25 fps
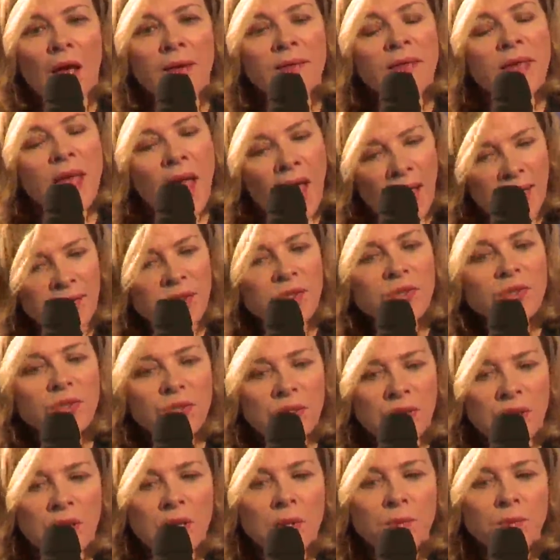And the
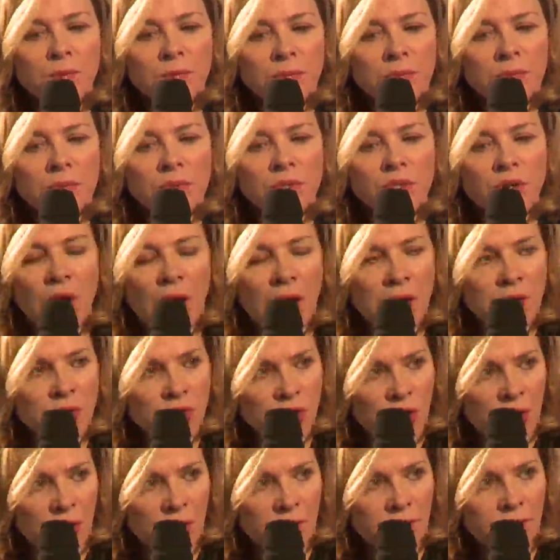answers keep
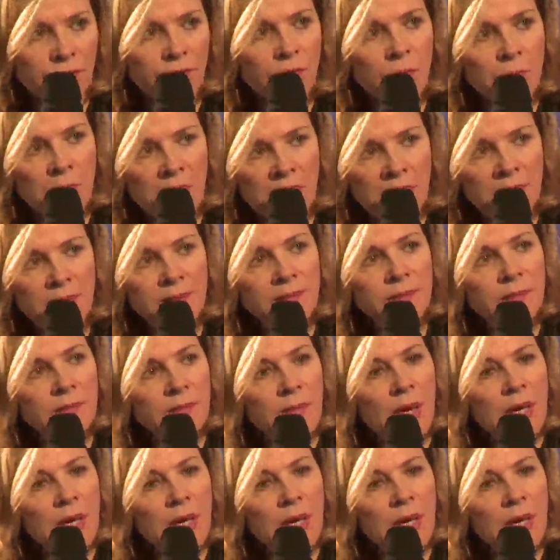changing for me